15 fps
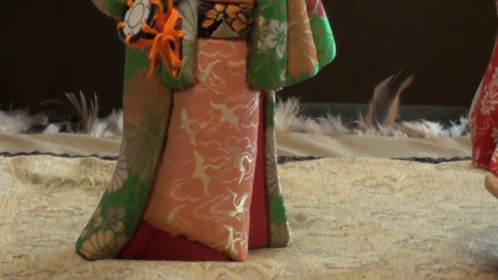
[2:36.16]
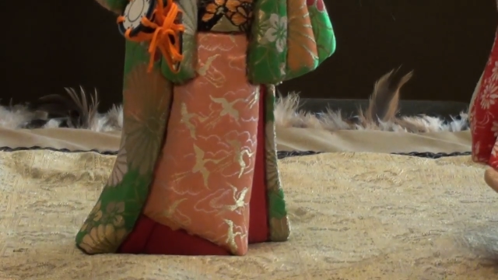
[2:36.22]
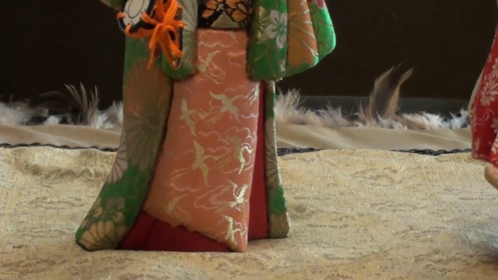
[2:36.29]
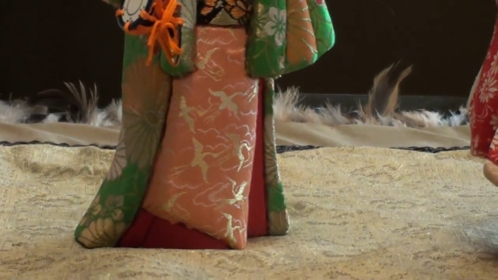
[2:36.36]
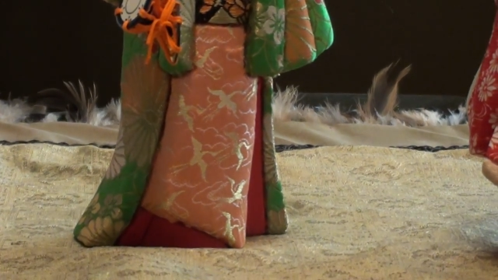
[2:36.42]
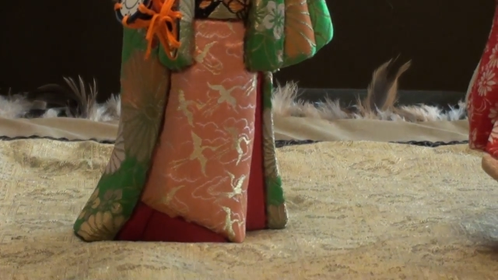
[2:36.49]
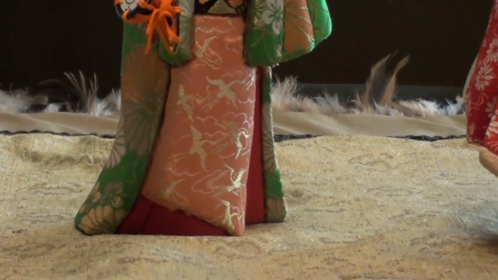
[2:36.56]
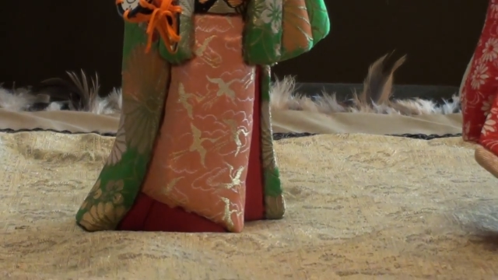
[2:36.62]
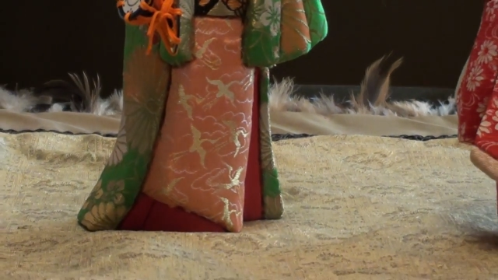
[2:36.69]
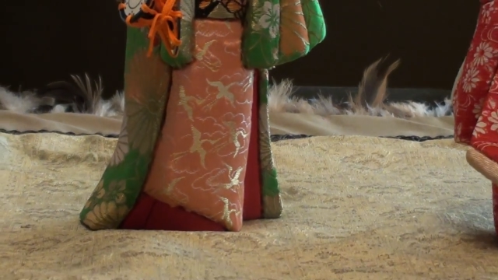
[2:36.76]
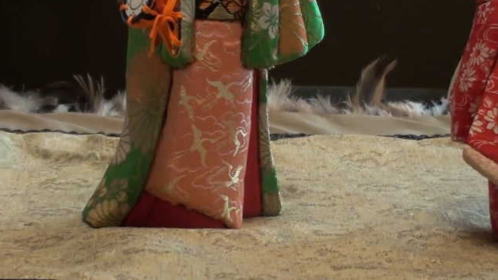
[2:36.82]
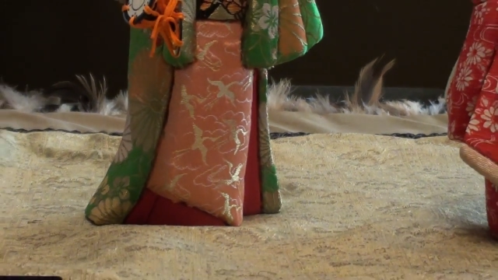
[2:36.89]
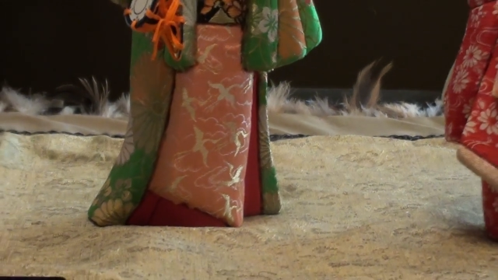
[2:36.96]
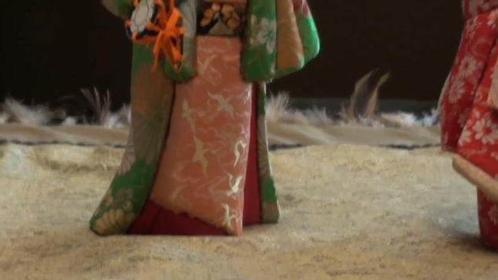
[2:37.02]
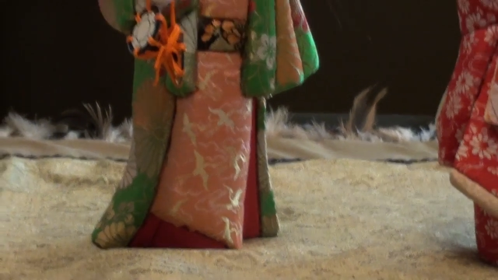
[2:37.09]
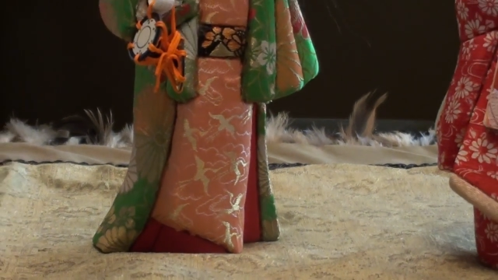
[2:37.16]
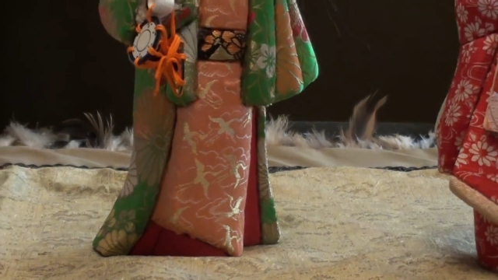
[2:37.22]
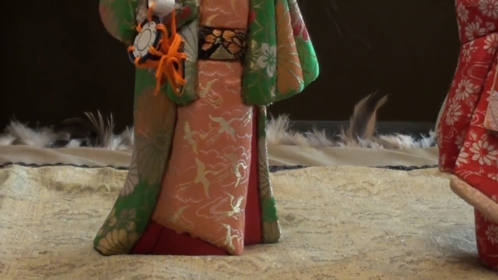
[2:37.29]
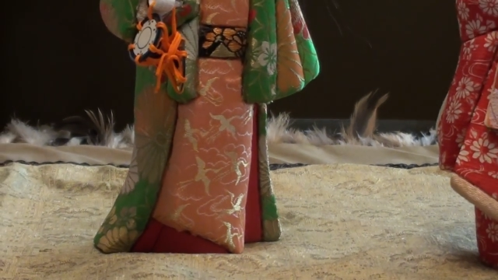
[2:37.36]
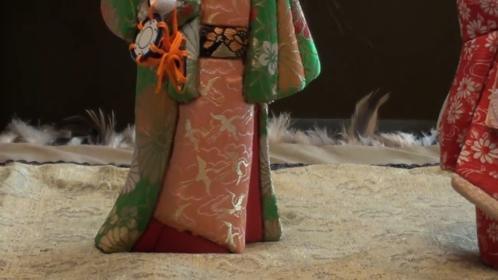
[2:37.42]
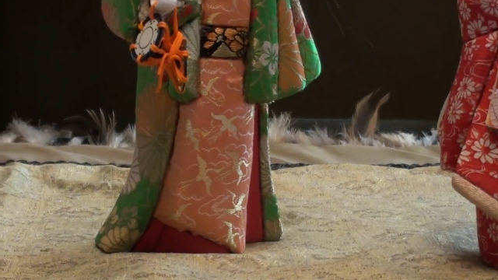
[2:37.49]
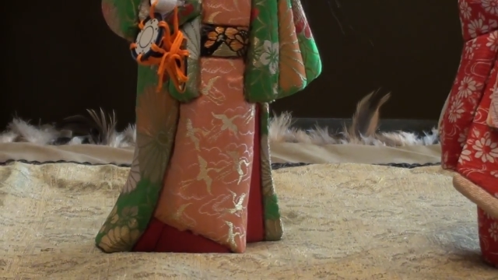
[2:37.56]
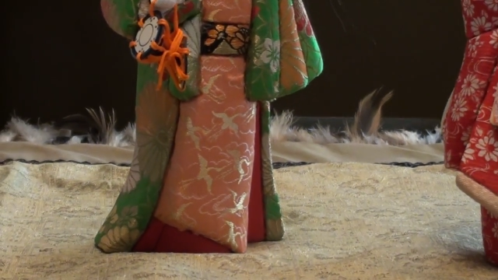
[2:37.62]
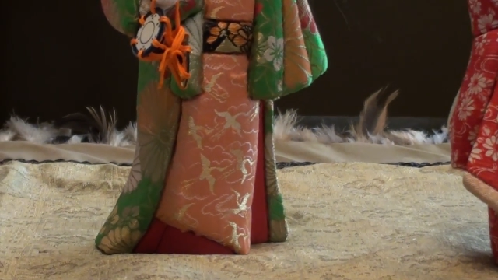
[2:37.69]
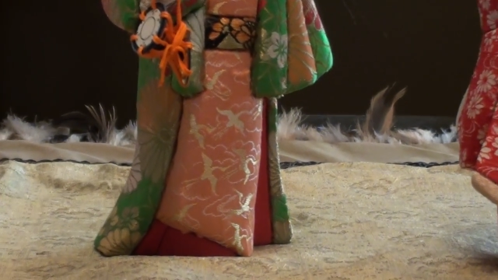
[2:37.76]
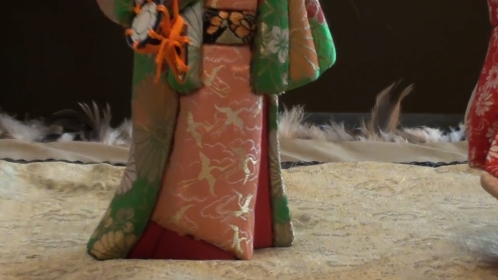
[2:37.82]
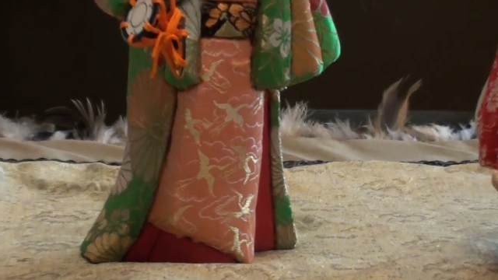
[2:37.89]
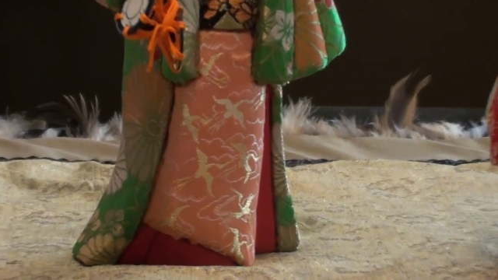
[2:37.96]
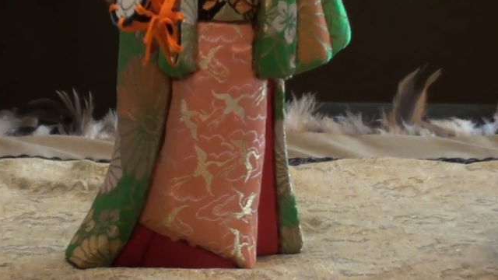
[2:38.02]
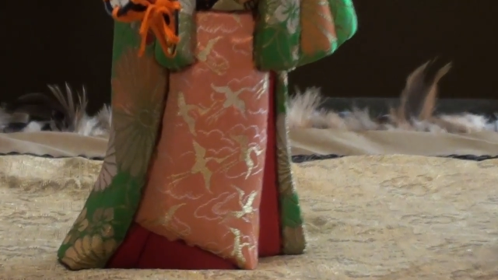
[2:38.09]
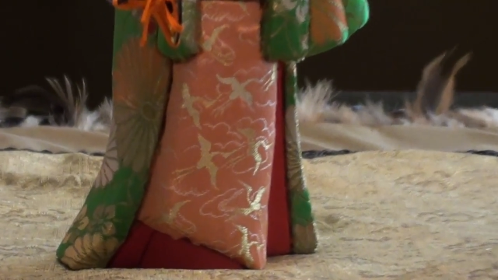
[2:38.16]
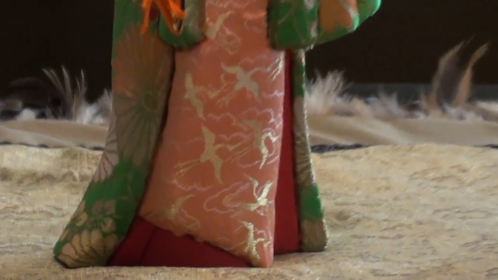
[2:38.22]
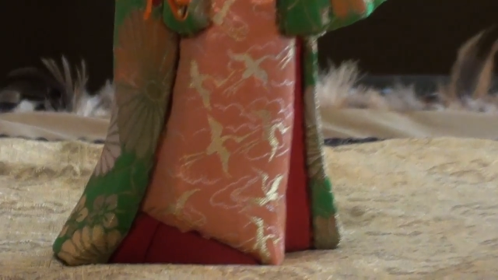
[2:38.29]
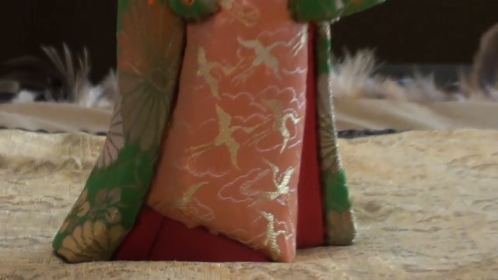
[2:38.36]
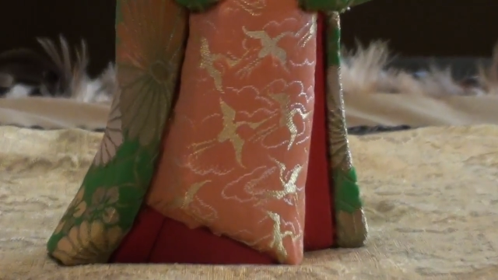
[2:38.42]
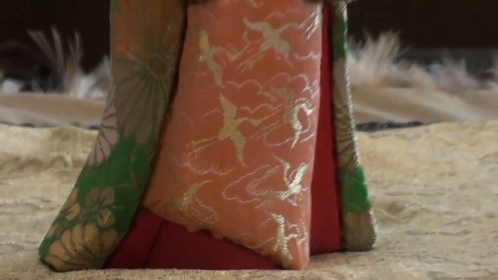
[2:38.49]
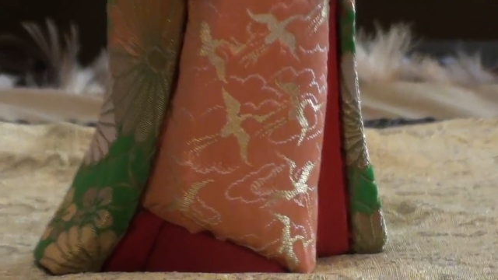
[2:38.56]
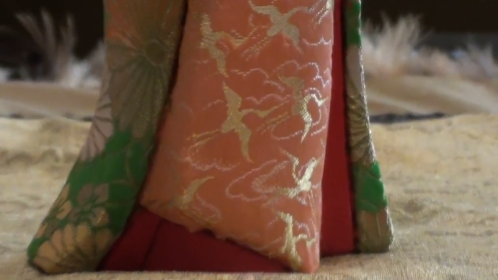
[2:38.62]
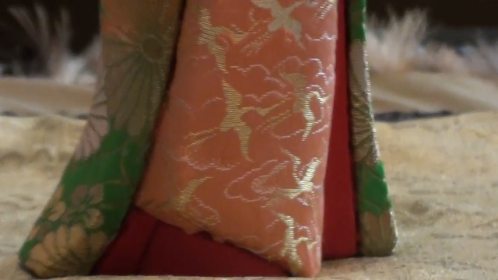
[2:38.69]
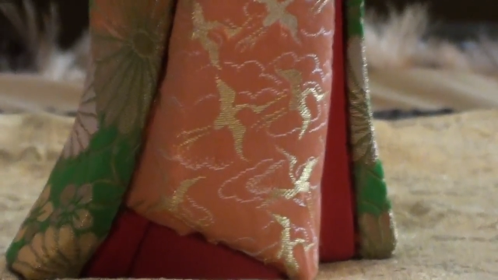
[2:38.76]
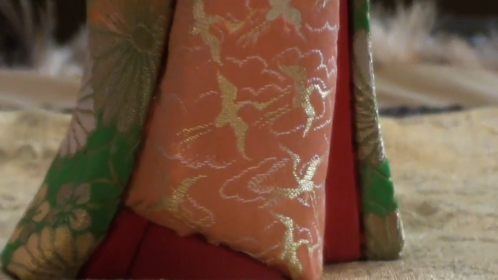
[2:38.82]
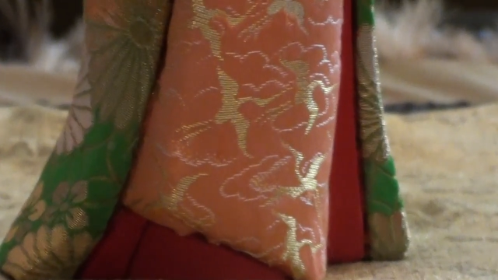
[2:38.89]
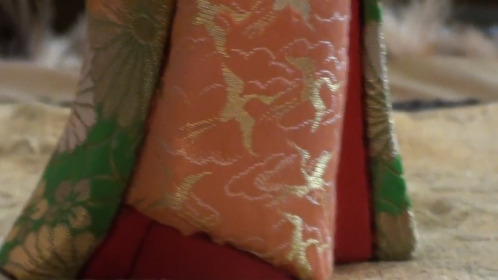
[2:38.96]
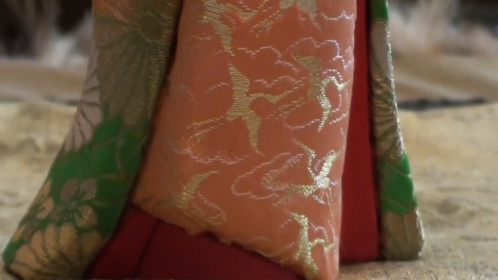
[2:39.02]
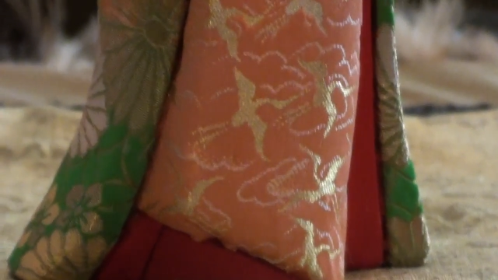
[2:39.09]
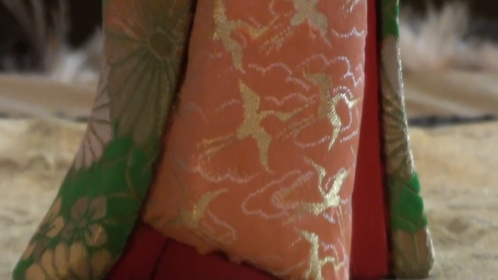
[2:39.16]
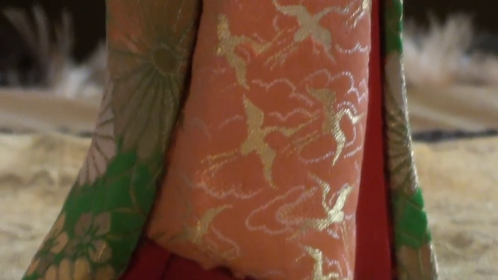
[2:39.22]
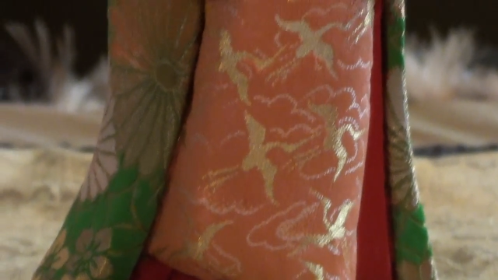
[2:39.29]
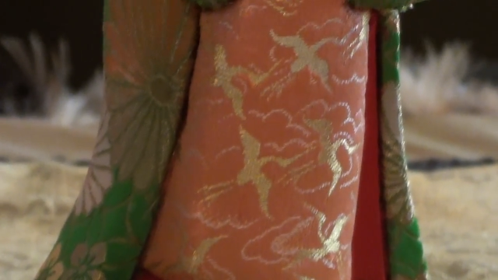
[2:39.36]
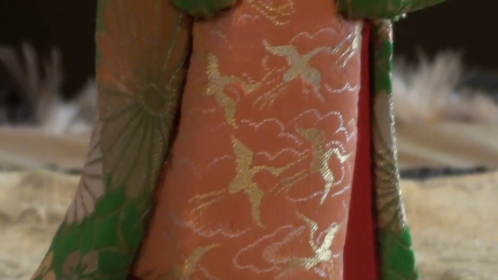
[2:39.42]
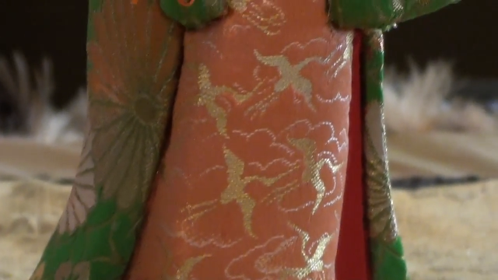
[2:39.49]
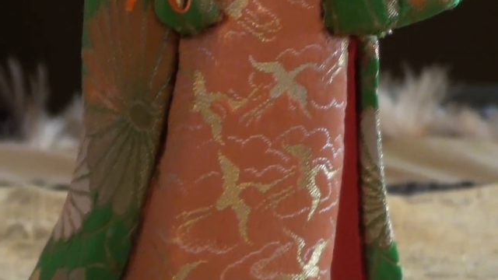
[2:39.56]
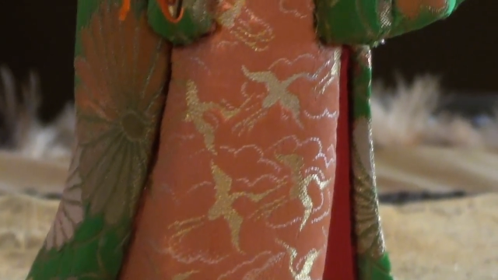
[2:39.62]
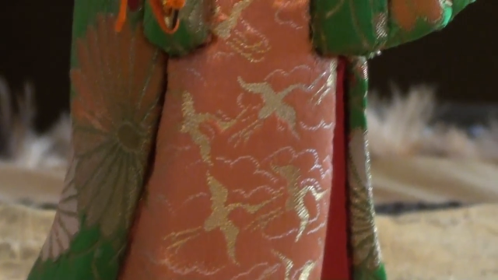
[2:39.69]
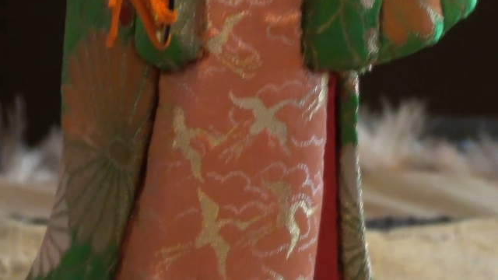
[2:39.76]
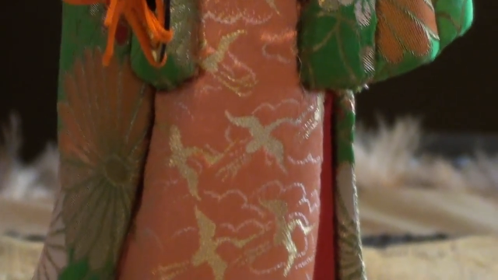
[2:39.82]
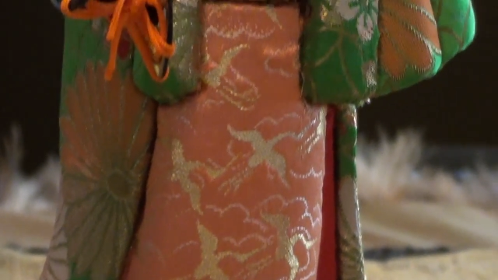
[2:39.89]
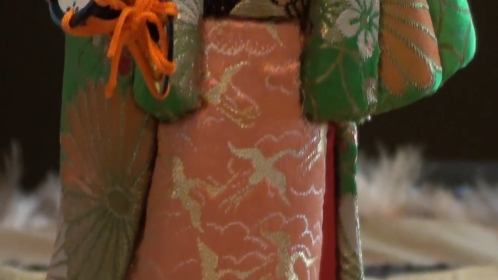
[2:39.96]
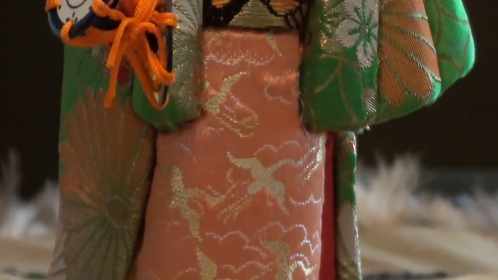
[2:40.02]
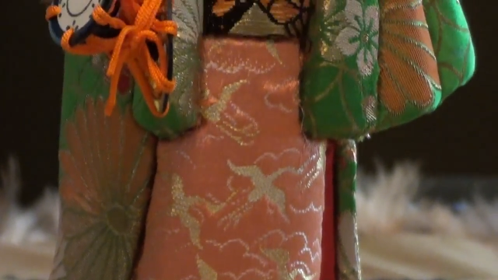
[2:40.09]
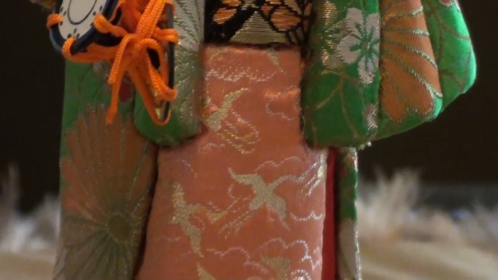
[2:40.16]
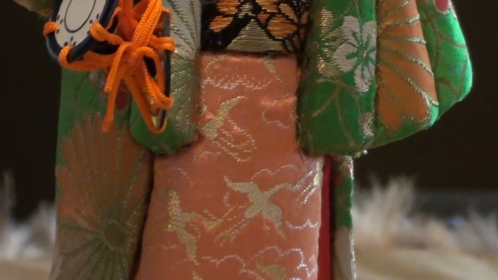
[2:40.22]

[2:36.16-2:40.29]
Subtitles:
Nobody's mouth can be seen.